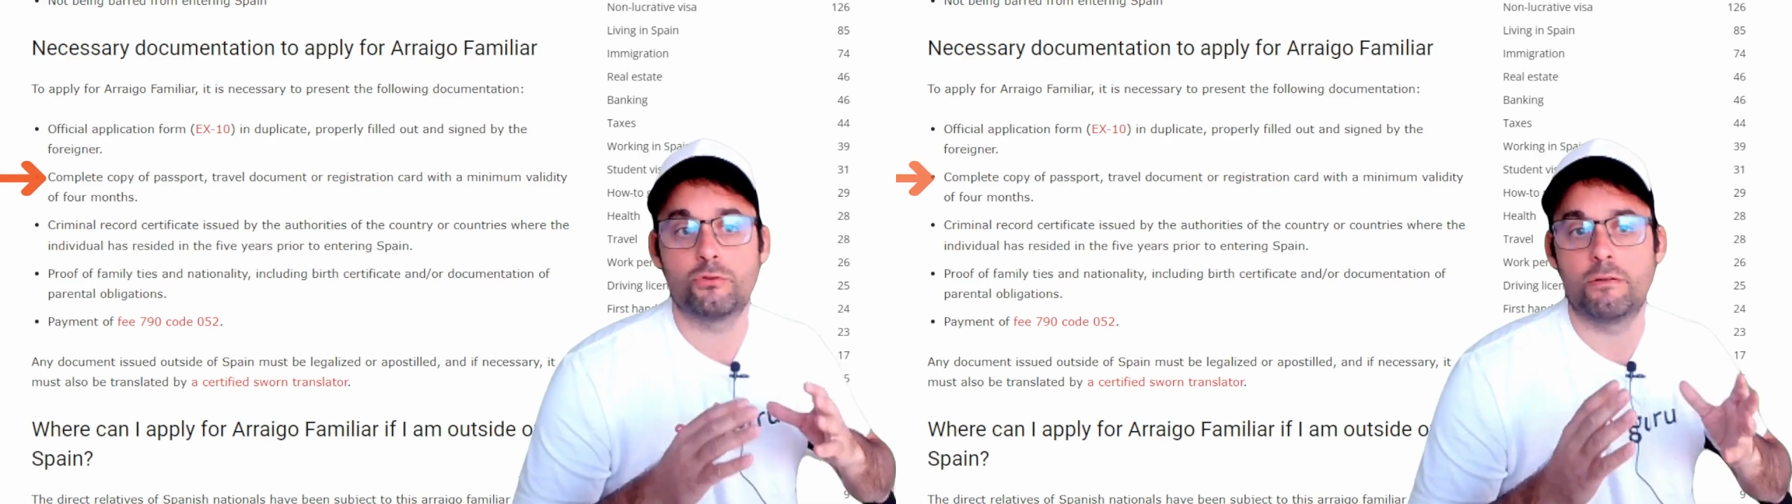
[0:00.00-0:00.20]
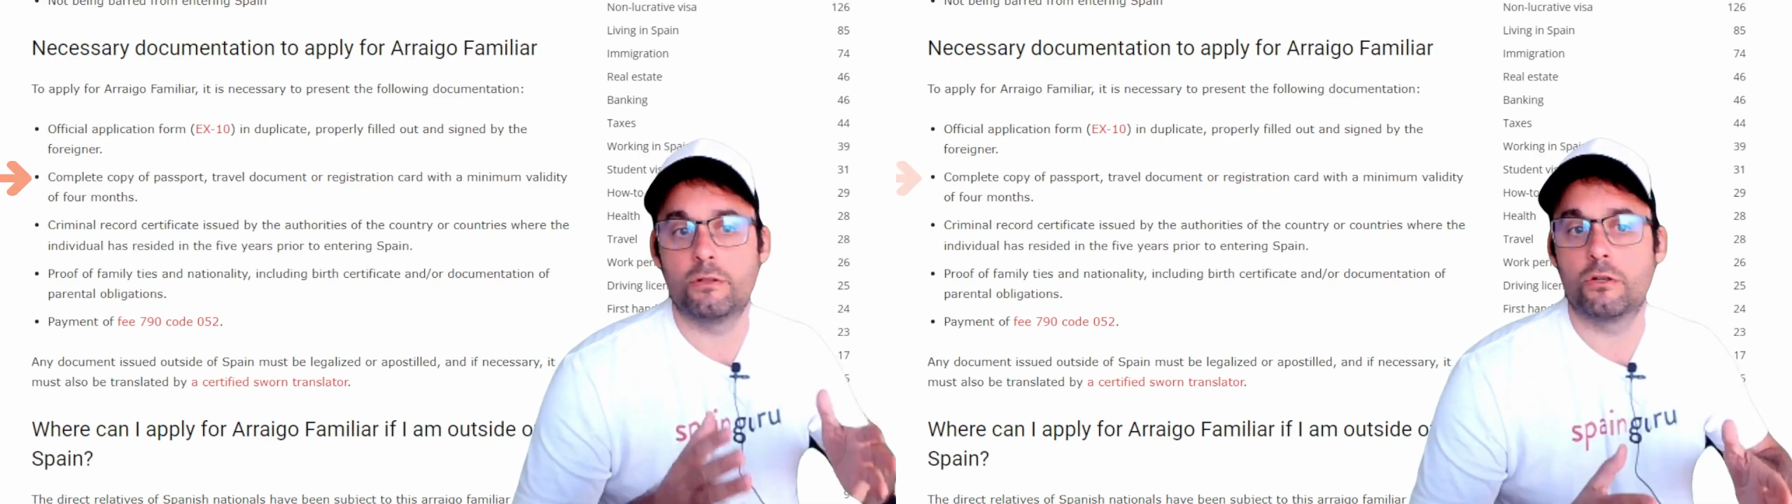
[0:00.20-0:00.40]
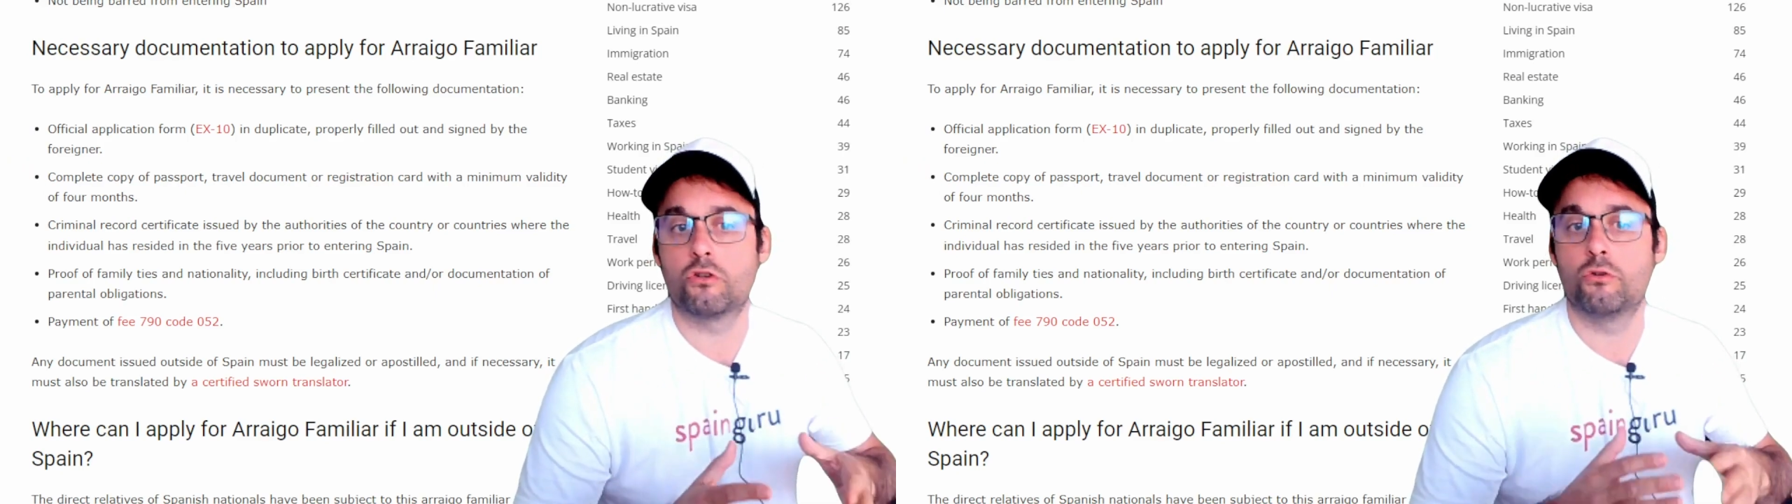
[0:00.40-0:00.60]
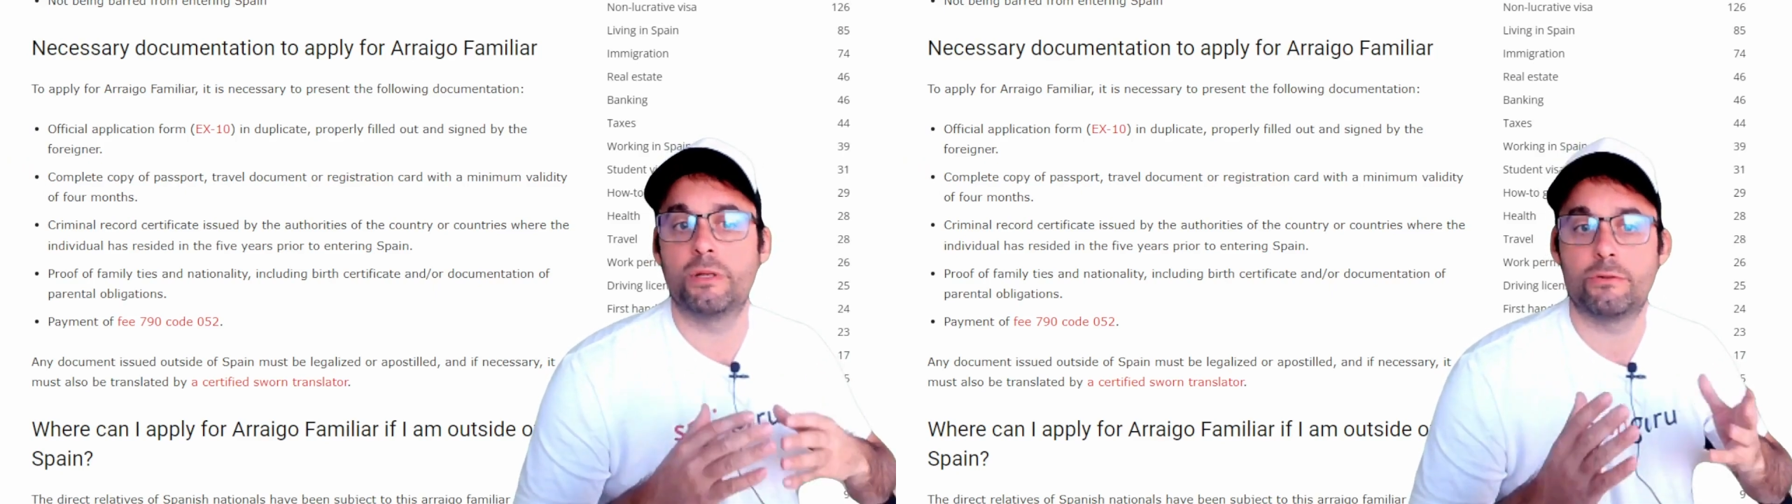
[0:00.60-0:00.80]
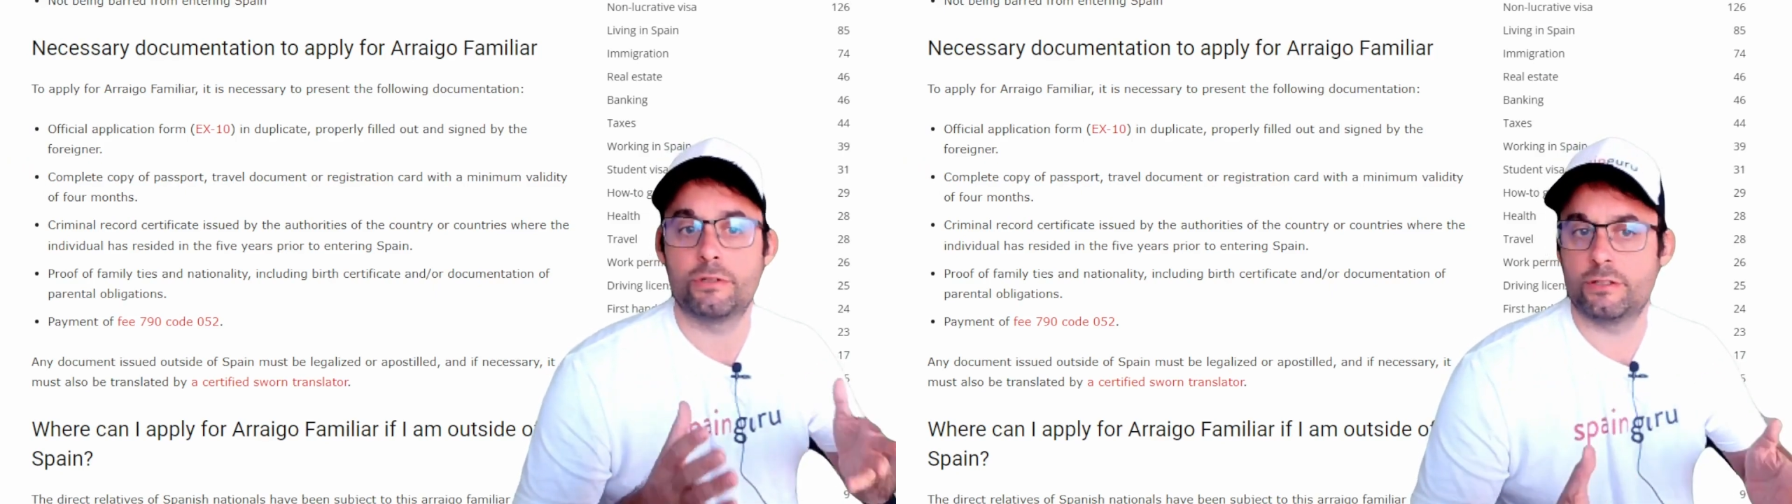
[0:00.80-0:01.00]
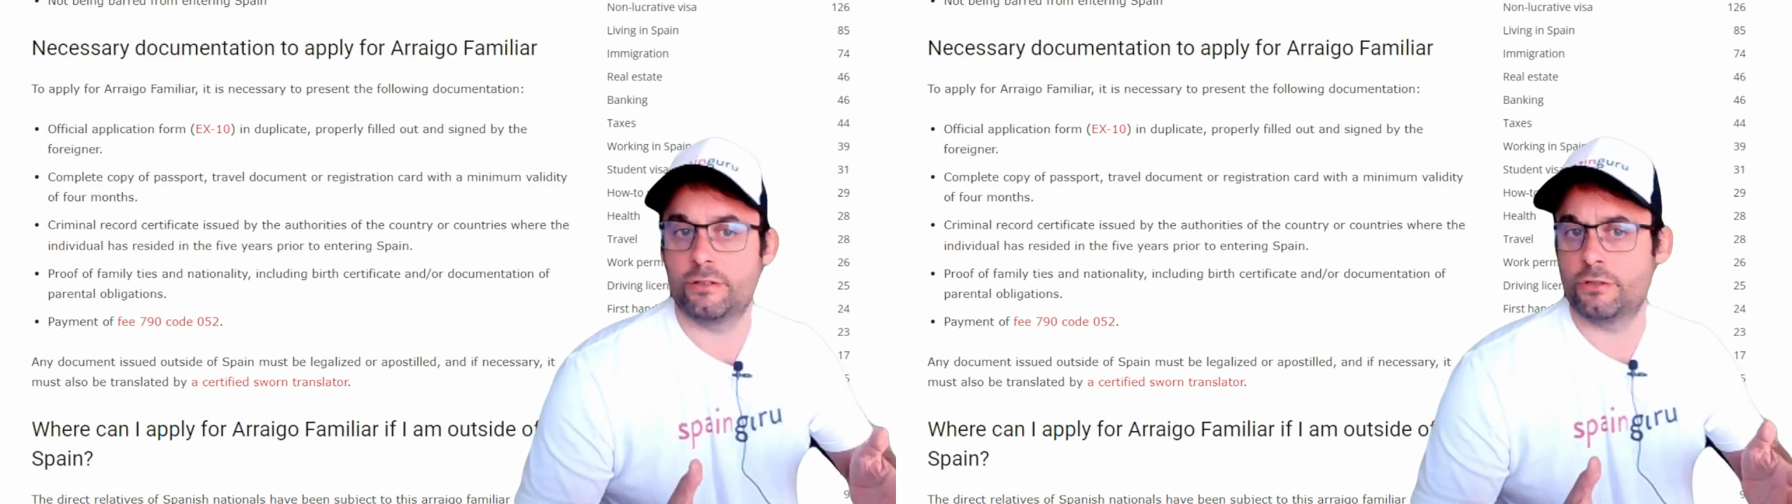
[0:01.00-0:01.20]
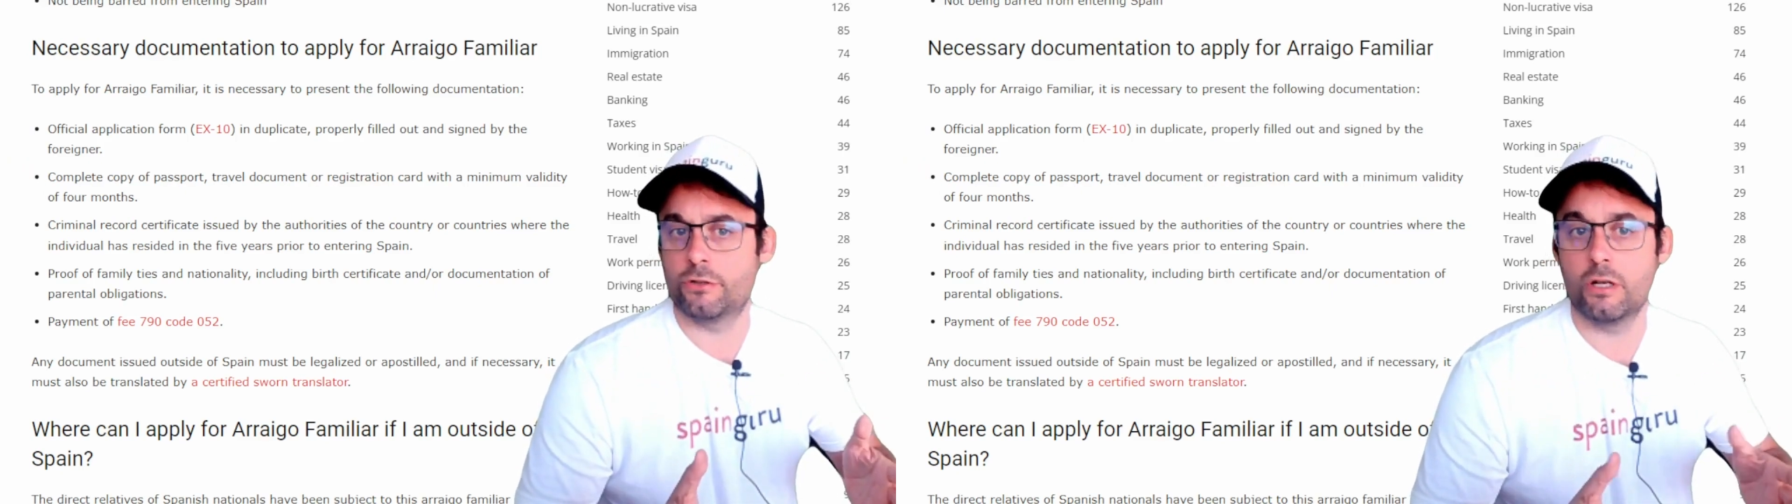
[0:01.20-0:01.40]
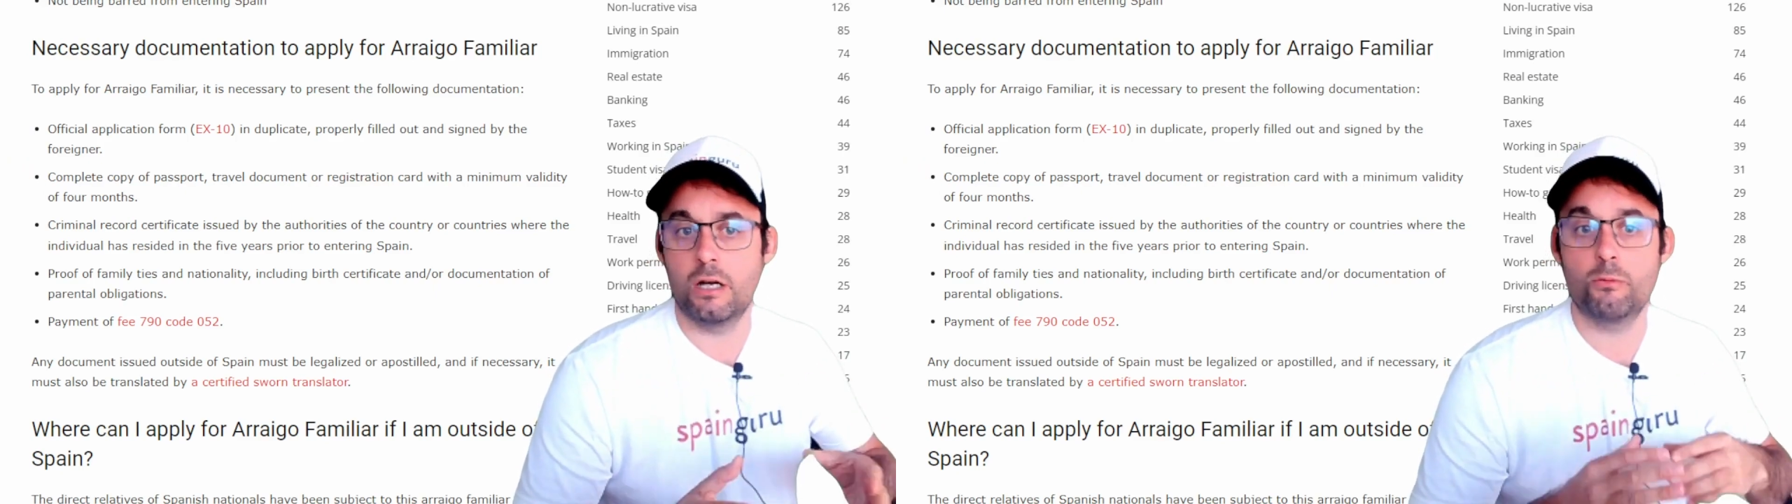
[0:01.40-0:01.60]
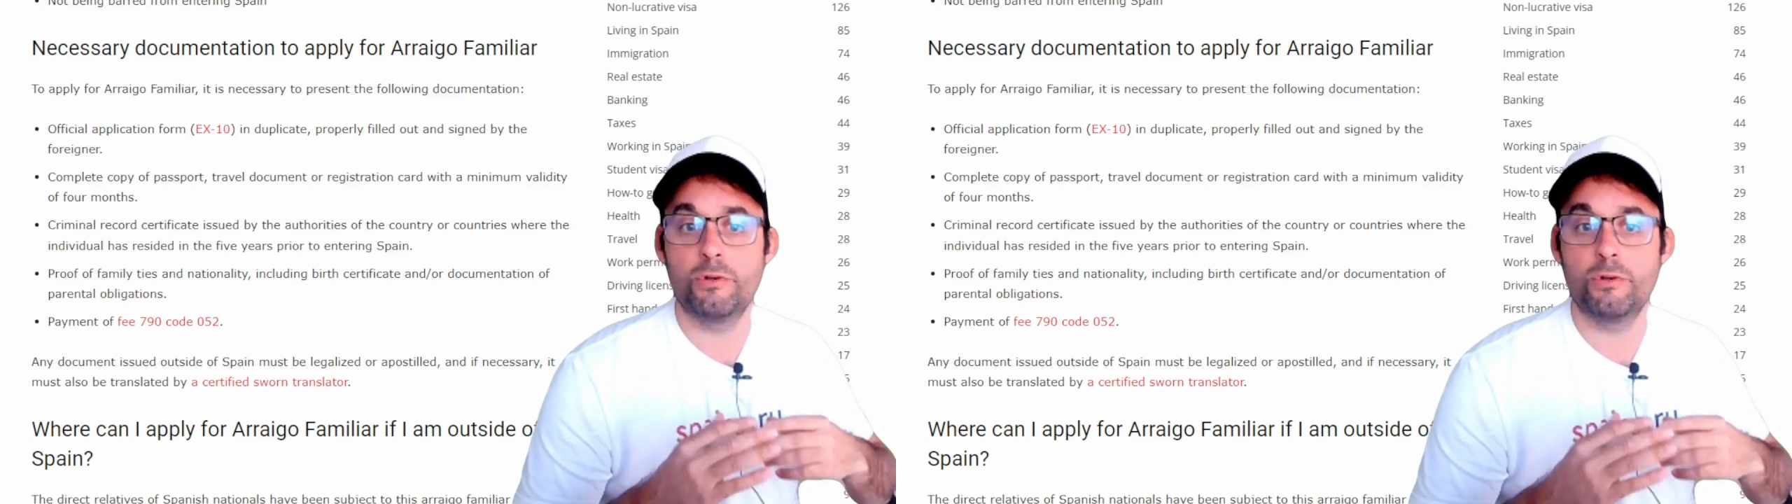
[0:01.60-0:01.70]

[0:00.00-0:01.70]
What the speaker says: travel document, registration card